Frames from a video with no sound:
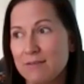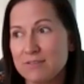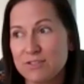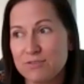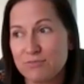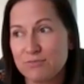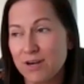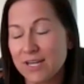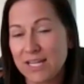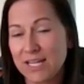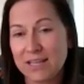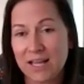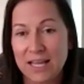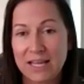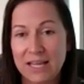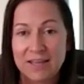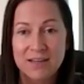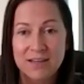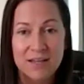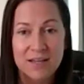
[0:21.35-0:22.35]
was running
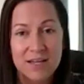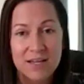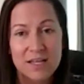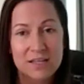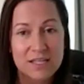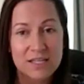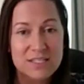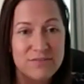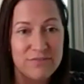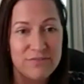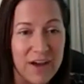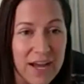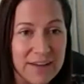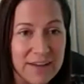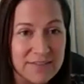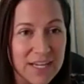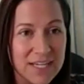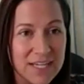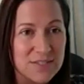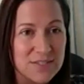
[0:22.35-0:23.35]
like least five
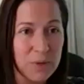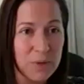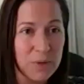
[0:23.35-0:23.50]
days a